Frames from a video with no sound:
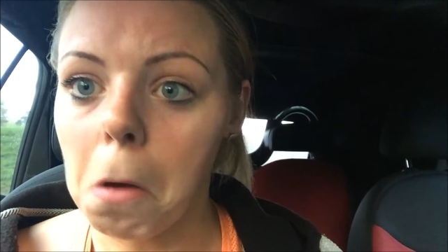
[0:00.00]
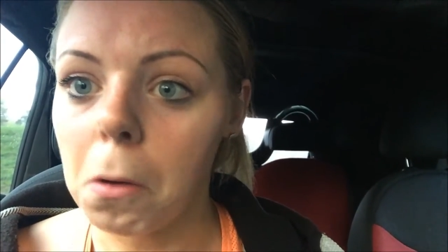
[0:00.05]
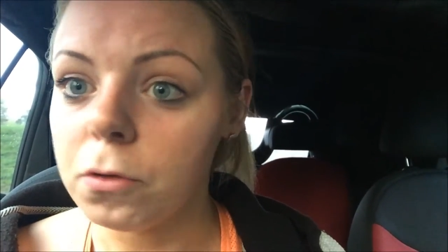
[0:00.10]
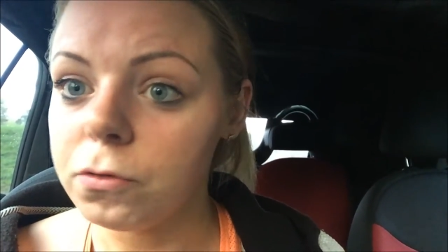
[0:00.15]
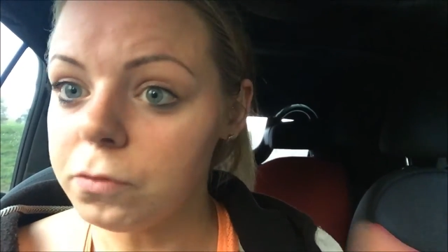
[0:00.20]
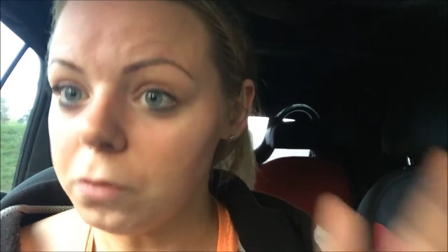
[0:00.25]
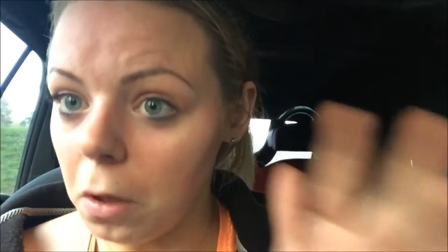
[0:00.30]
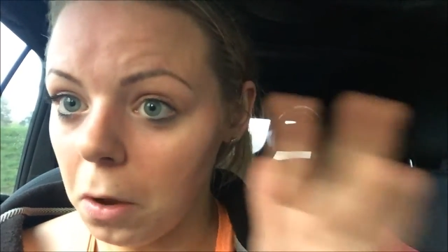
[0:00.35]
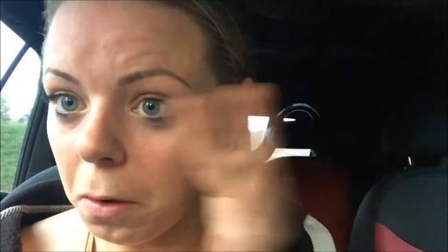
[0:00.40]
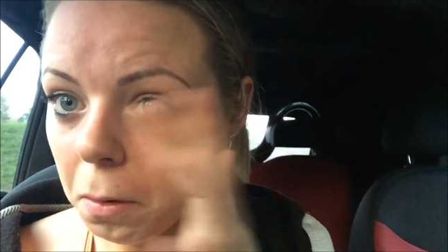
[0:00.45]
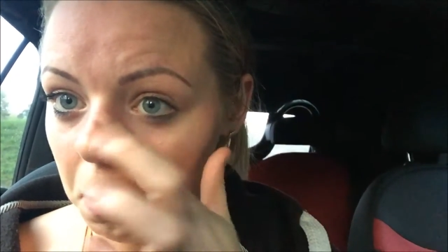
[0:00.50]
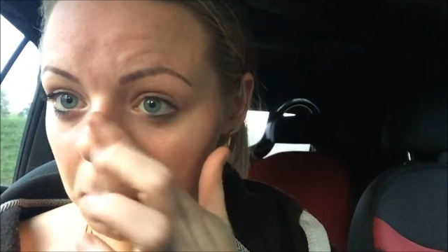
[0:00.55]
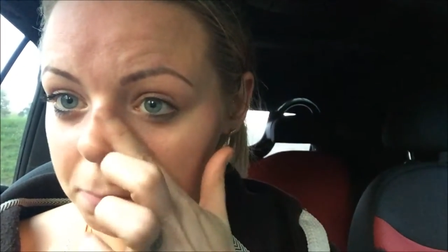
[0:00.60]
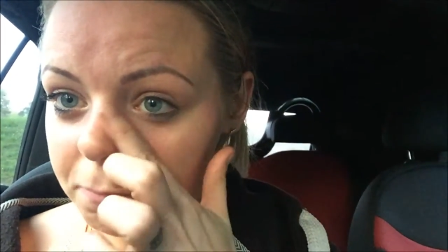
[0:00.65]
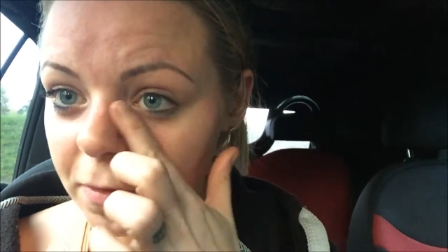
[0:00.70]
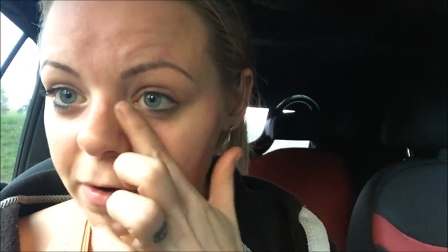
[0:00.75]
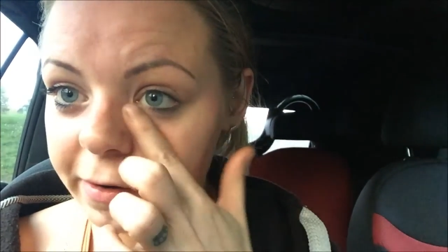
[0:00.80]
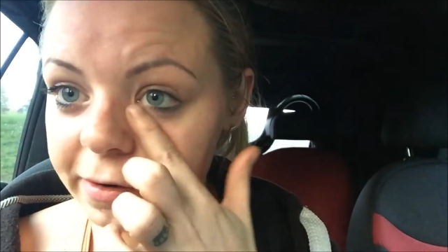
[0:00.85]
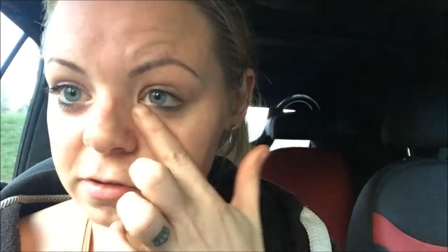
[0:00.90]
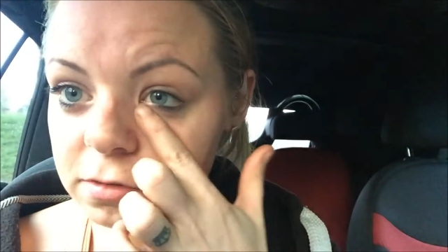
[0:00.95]
So I'm
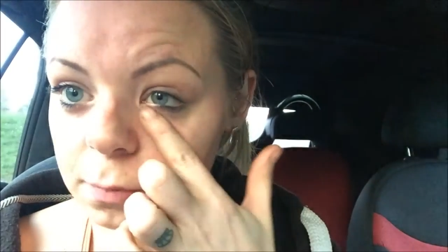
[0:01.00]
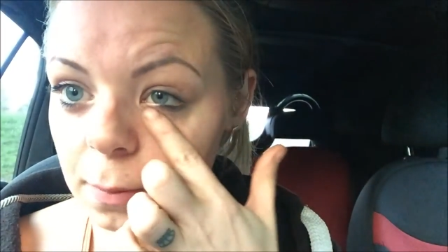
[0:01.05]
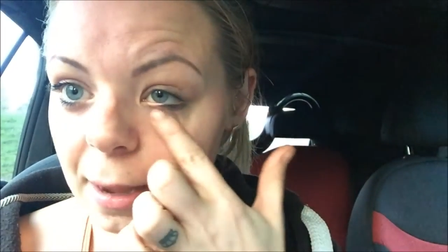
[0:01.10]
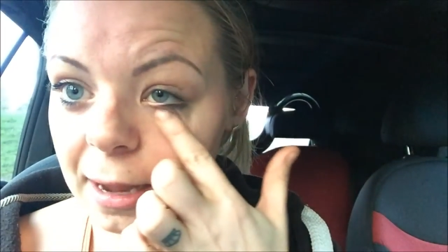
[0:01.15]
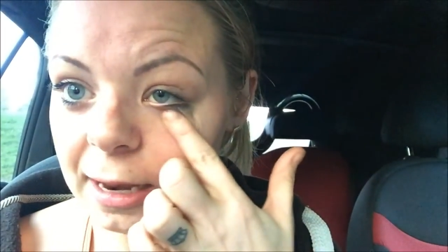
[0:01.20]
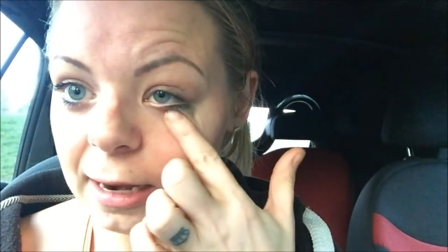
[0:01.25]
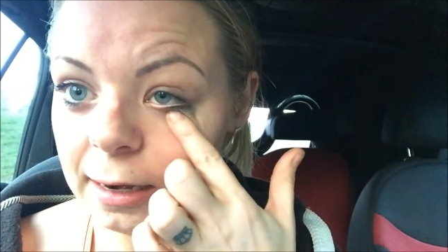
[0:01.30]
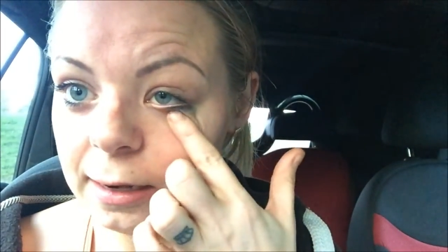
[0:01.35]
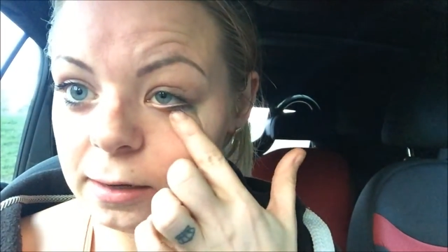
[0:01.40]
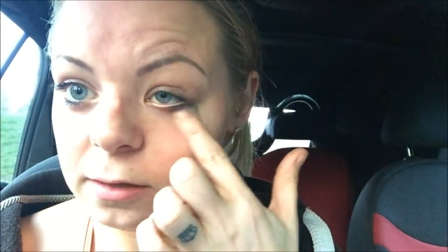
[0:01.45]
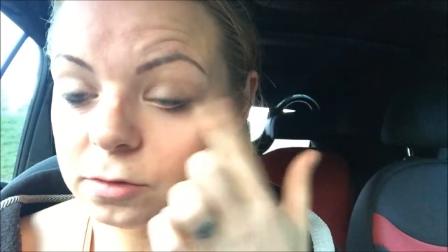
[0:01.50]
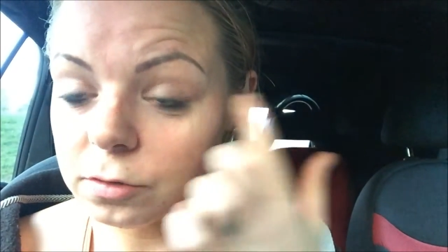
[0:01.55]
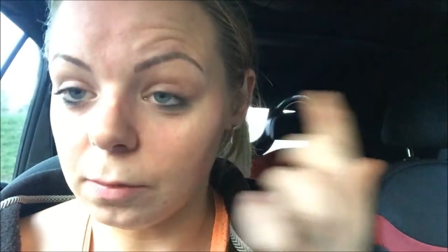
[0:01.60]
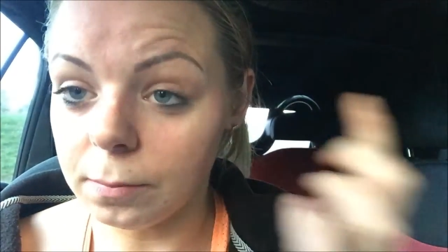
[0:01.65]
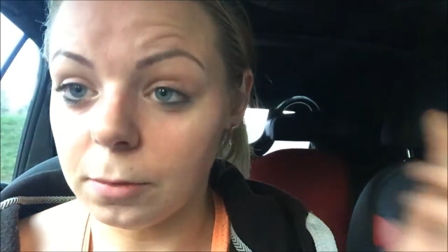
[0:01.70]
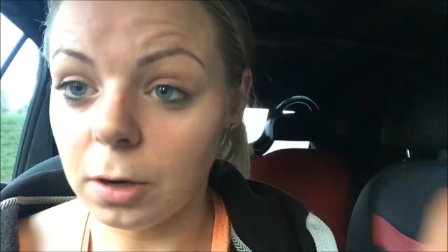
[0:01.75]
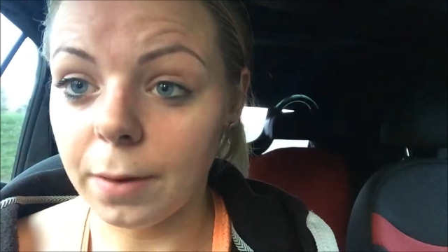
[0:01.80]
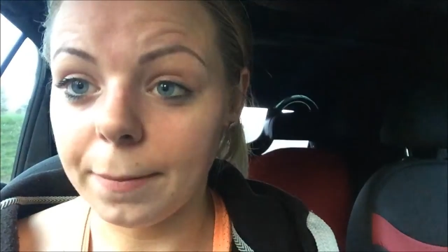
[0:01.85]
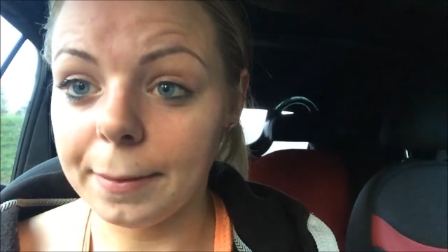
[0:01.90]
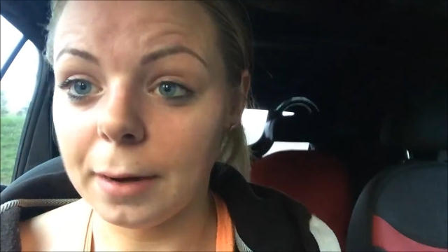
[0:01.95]
very sweaty, so I'm
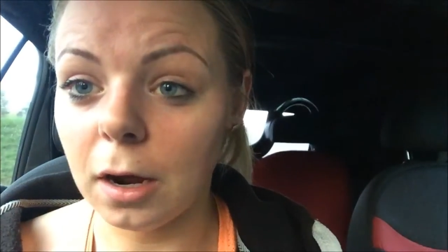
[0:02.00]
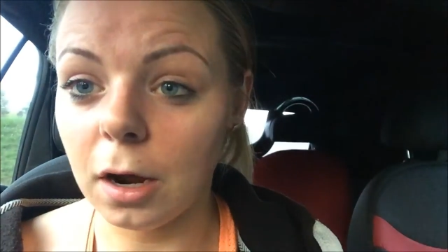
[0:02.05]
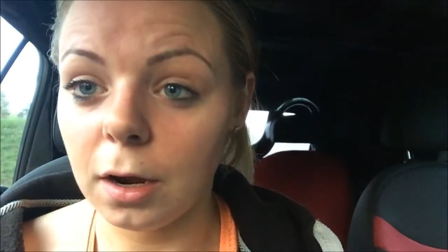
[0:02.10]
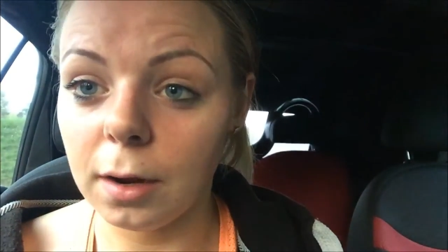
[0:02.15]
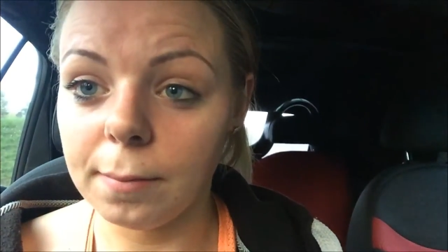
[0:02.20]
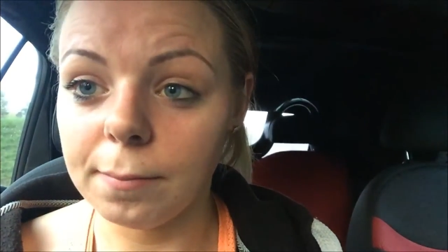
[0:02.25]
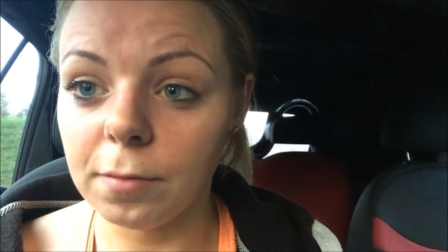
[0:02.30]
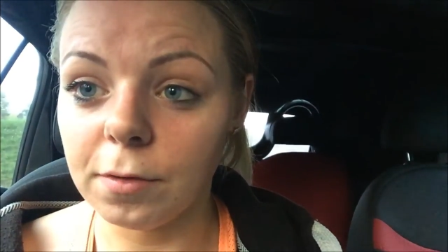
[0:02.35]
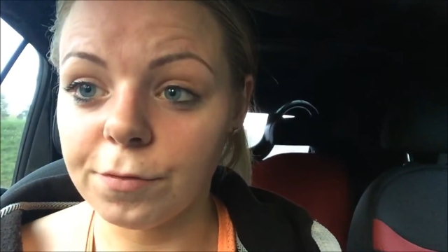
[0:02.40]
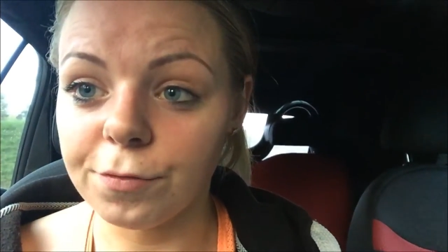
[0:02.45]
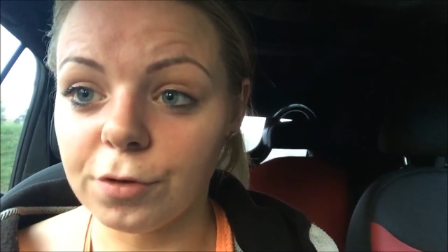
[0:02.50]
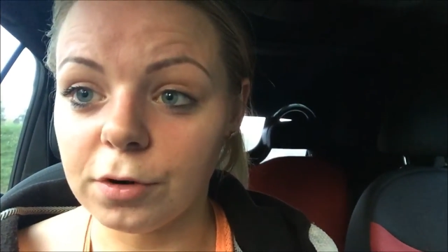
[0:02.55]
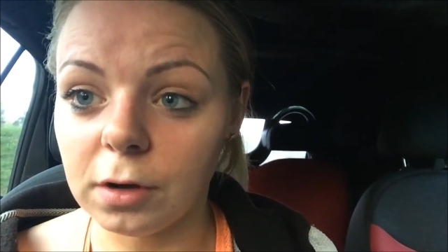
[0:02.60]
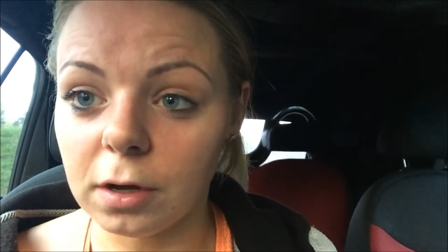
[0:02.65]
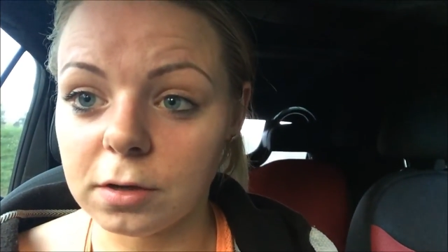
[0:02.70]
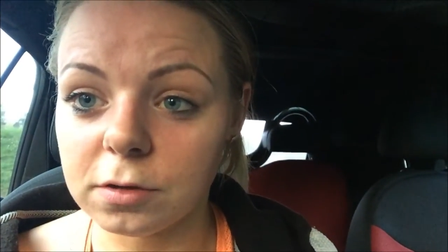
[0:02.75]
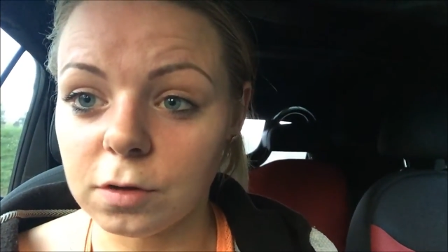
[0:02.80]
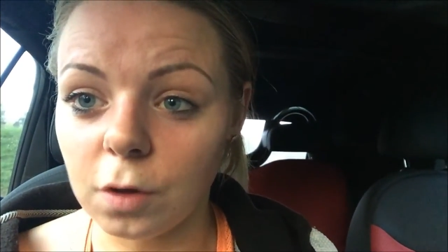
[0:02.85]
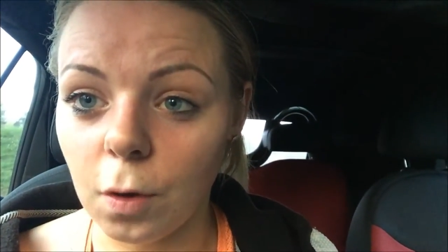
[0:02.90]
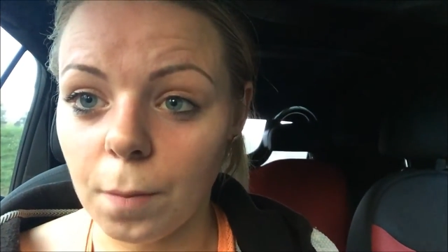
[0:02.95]
going home for a
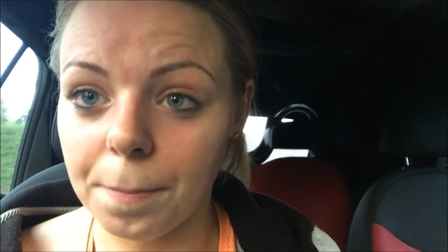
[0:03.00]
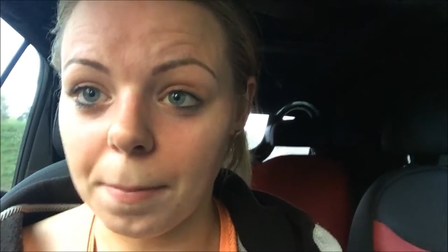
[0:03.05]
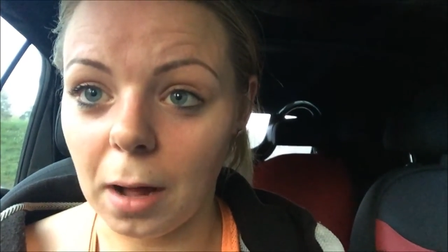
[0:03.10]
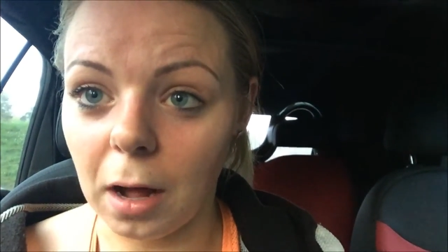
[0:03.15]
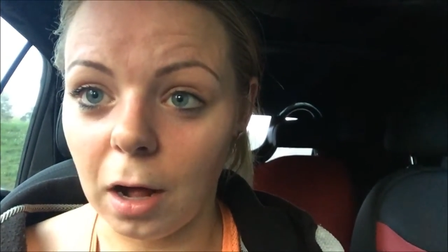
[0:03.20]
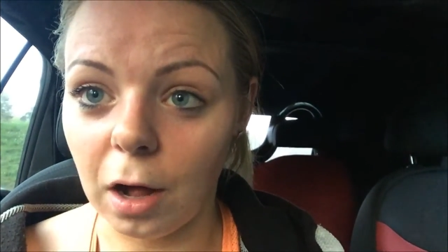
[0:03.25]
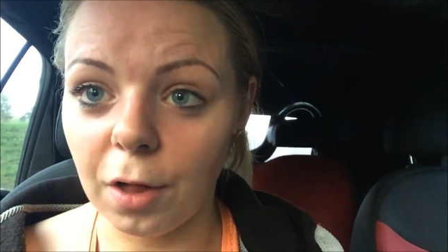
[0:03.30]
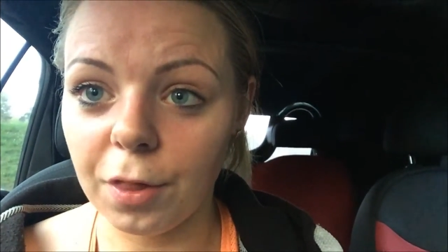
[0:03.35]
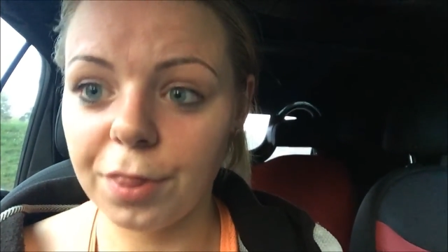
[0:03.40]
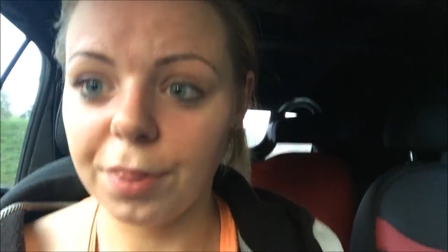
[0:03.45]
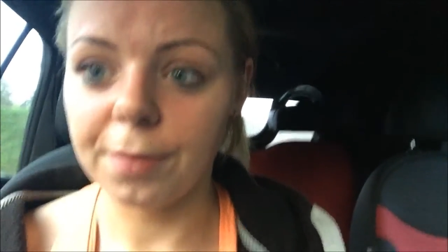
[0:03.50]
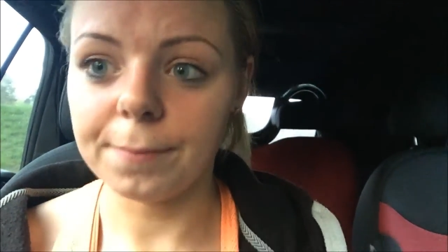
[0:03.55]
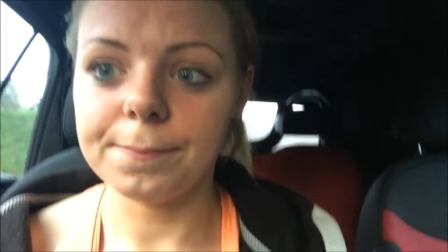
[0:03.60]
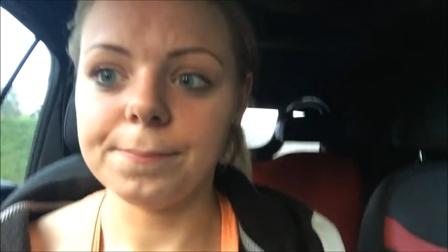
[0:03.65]
nice hot bath.